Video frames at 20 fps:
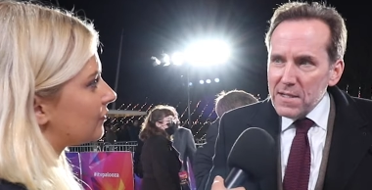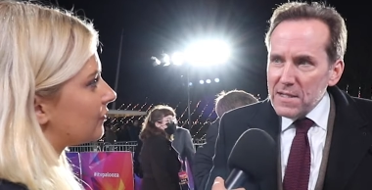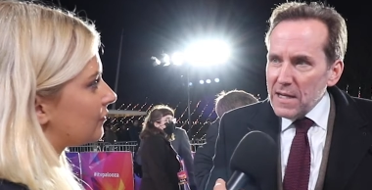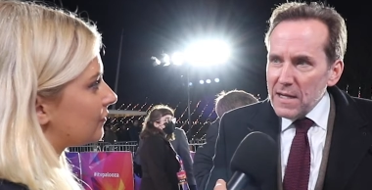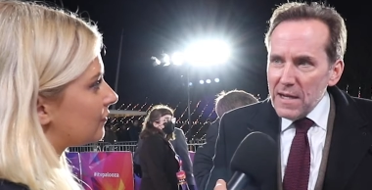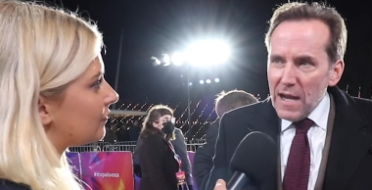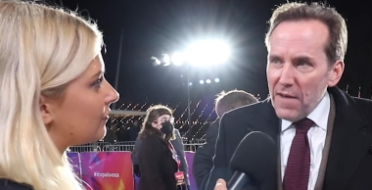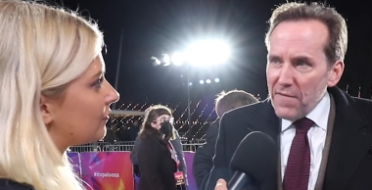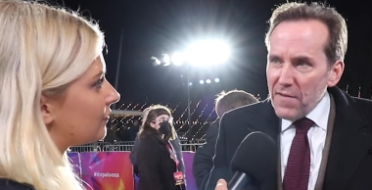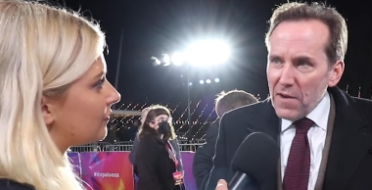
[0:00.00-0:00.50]

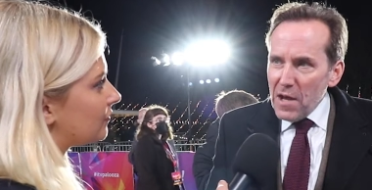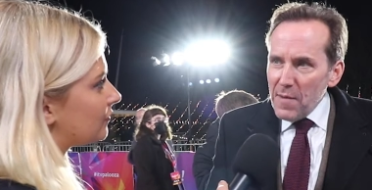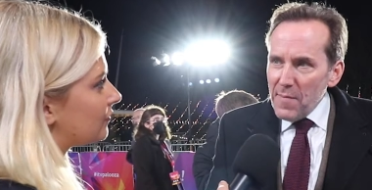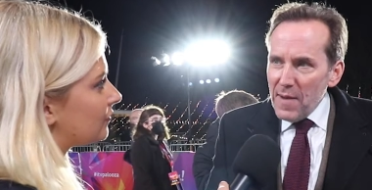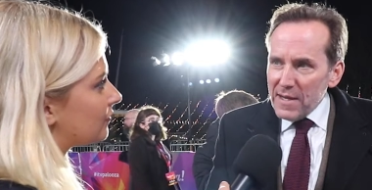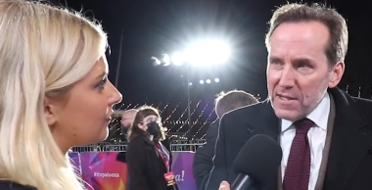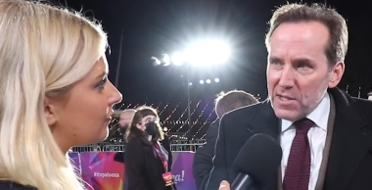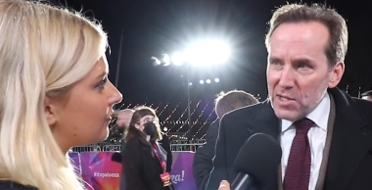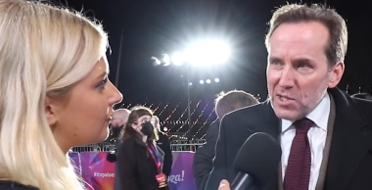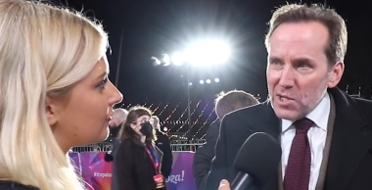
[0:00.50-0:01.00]
Speaker 1: didn't ever go
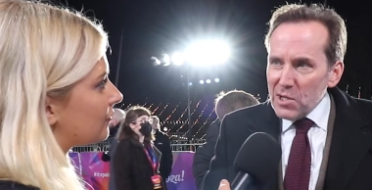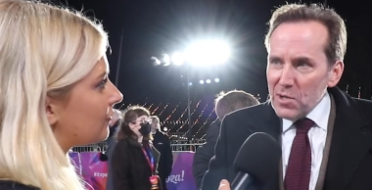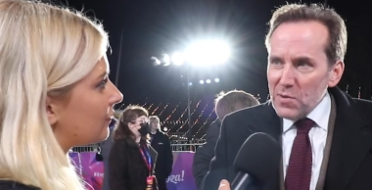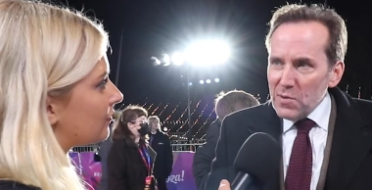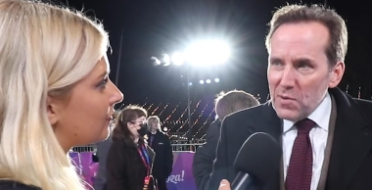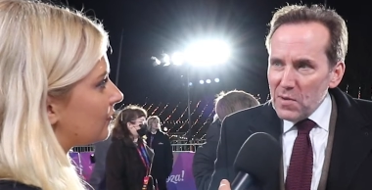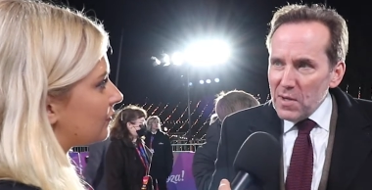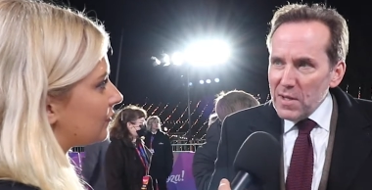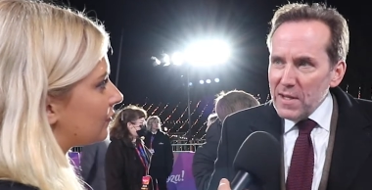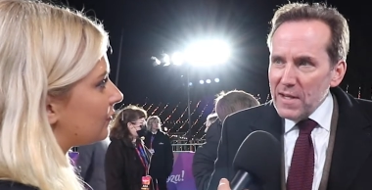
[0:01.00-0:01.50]
back to
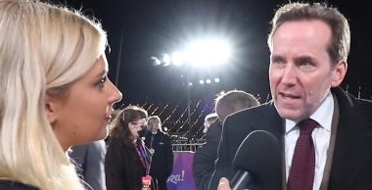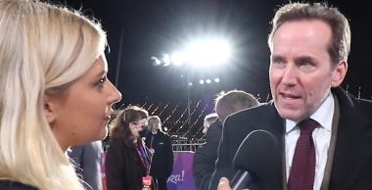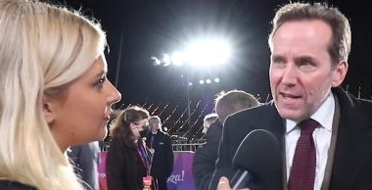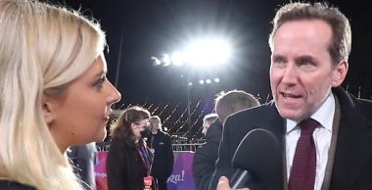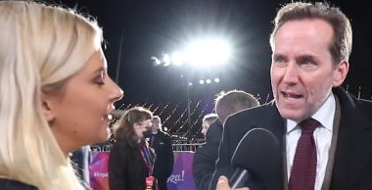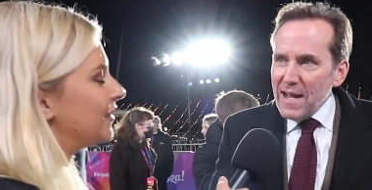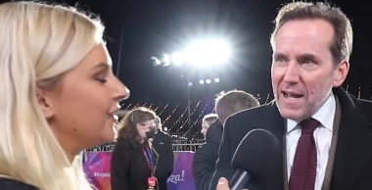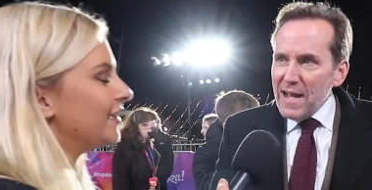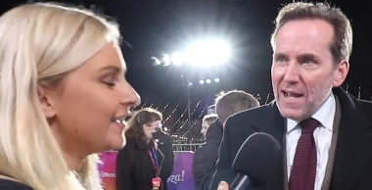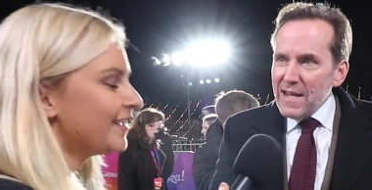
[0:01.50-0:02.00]
school.
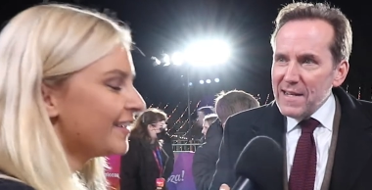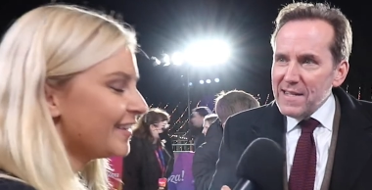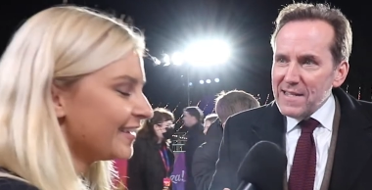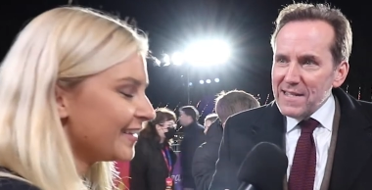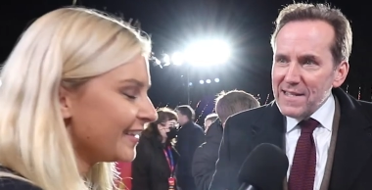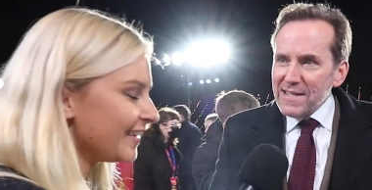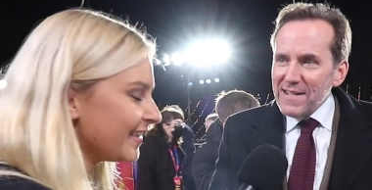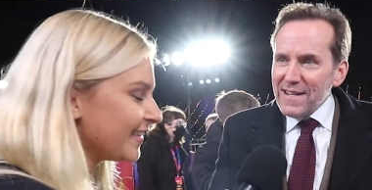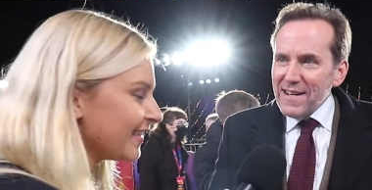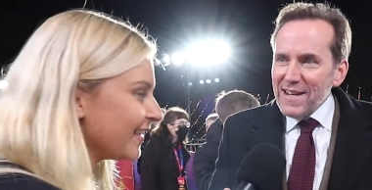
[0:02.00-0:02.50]

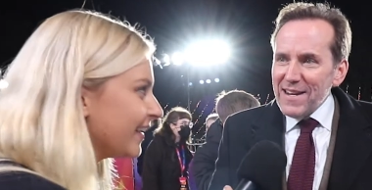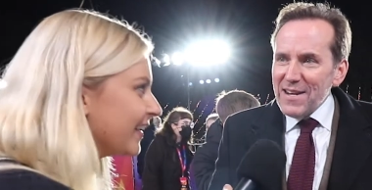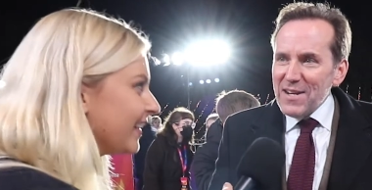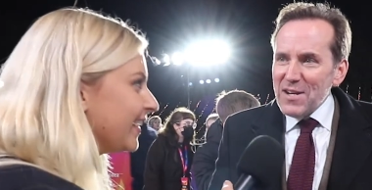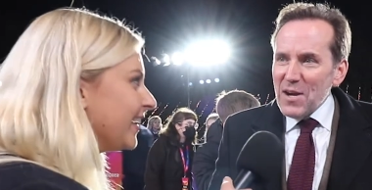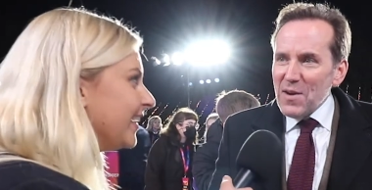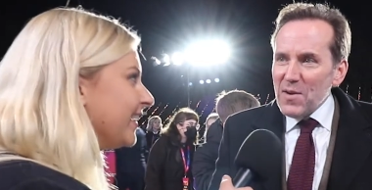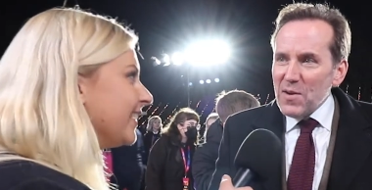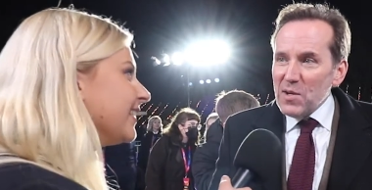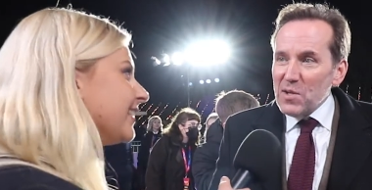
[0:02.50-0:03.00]
And,
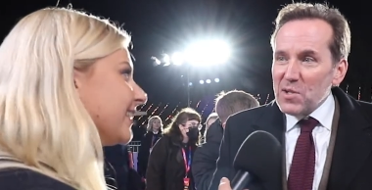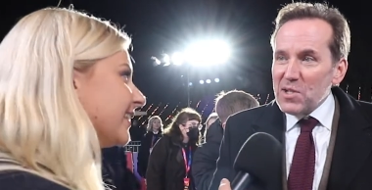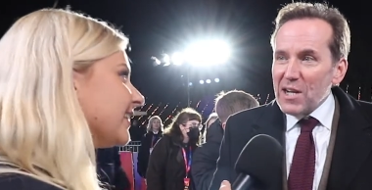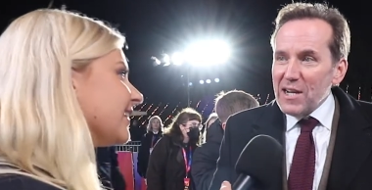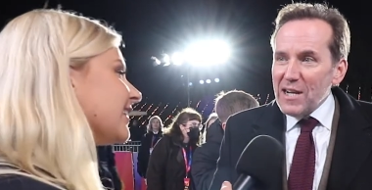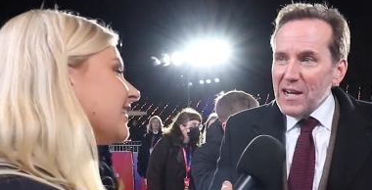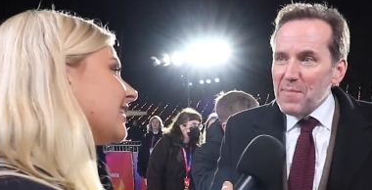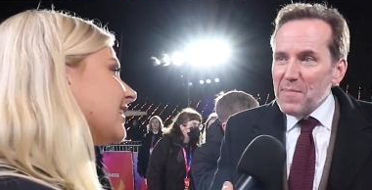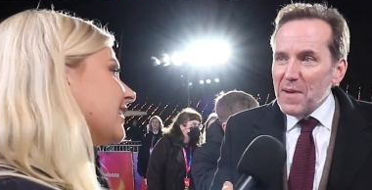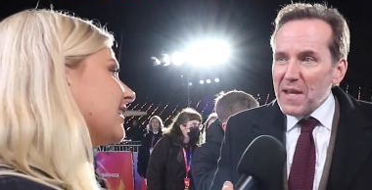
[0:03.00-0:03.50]
you
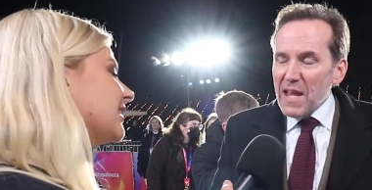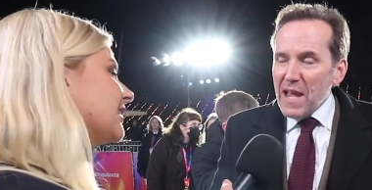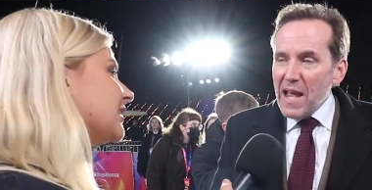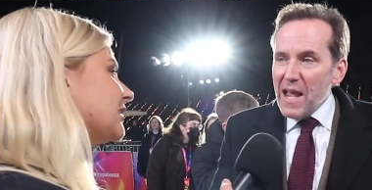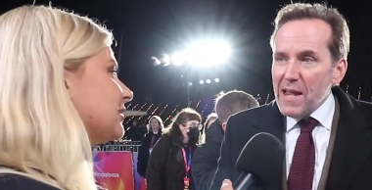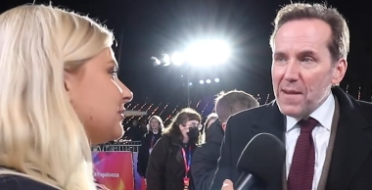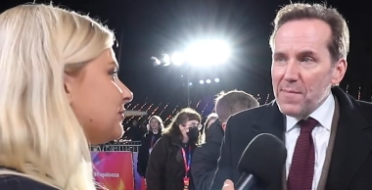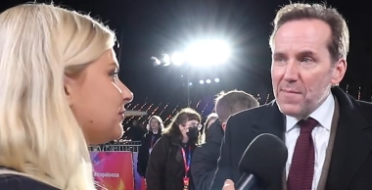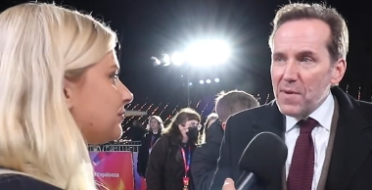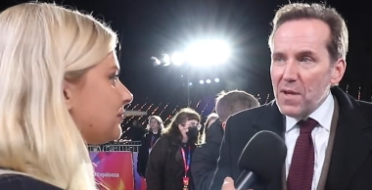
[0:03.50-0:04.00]
suddenly
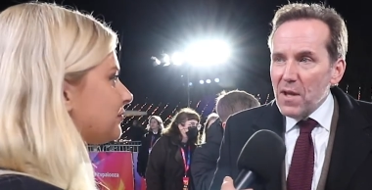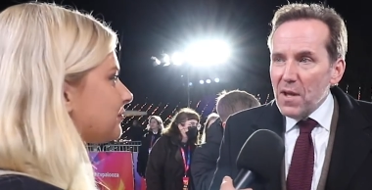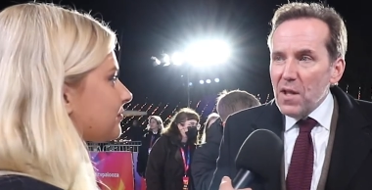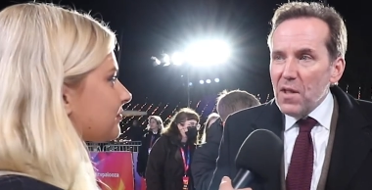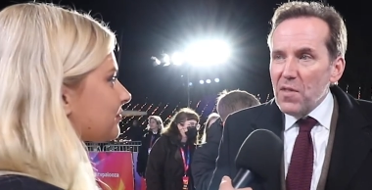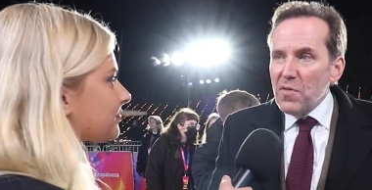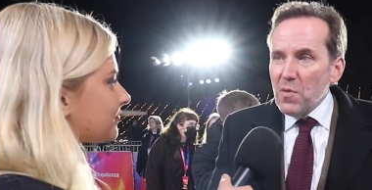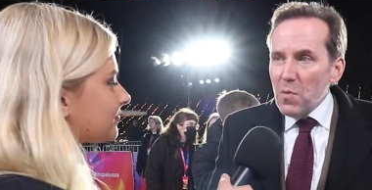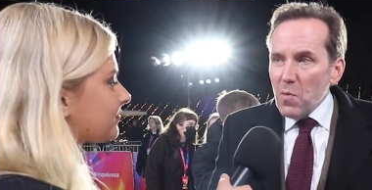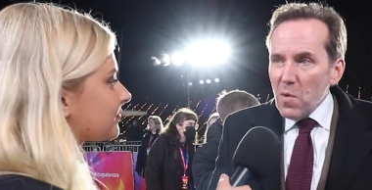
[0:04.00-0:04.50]
became
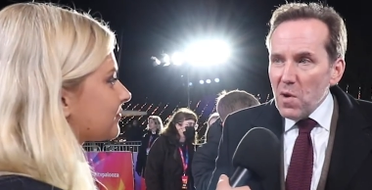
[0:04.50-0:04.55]
the